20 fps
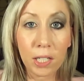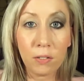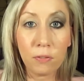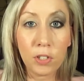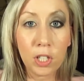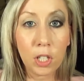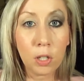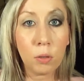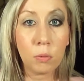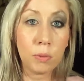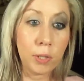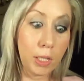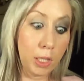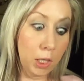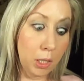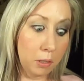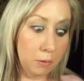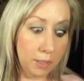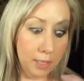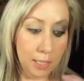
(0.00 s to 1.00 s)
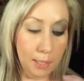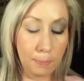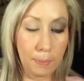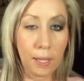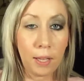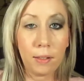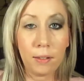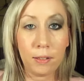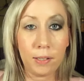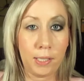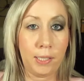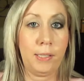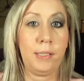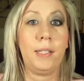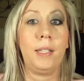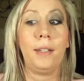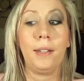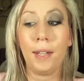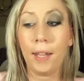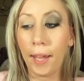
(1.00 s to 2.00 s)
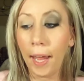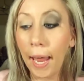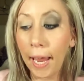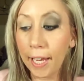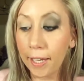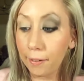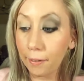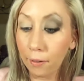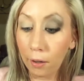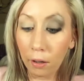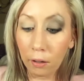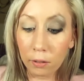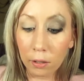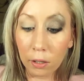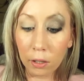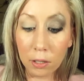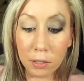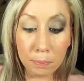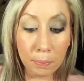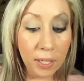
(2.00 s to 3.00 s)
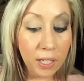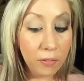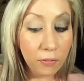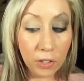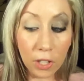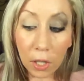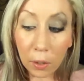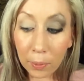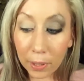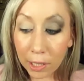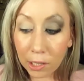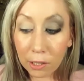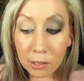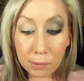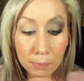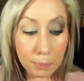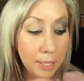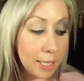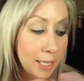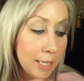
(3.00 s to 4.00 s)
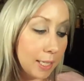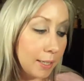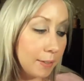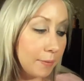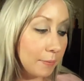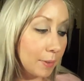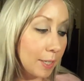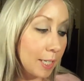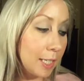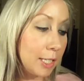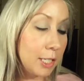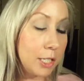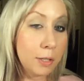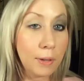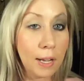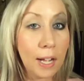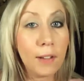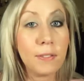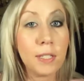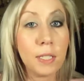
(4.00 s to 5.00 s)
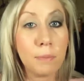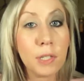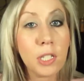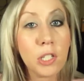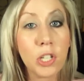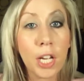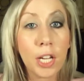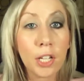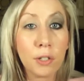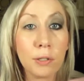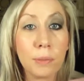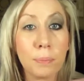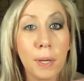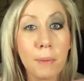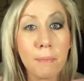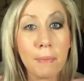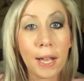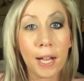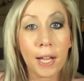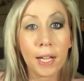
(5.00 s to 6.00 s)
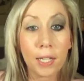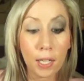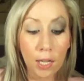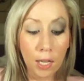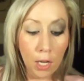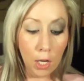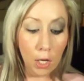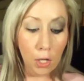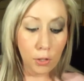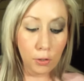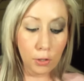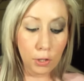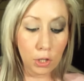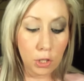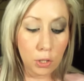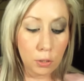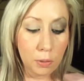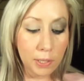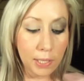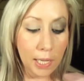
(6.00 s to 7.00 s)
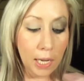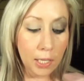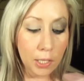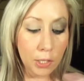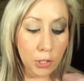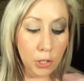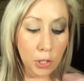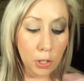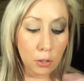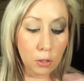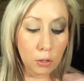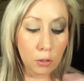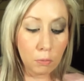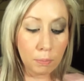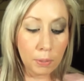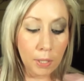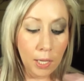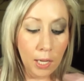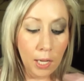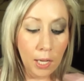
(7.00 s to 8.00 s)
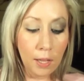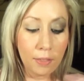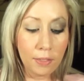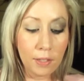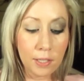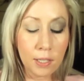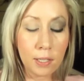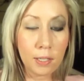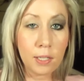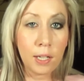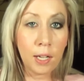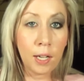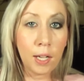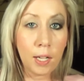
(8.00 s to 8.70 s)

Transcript: If you don't want to go and spend, this is like $8, but if you don't want to go spend it because you have some of the Shadows by MAC, you could do satin taupe. The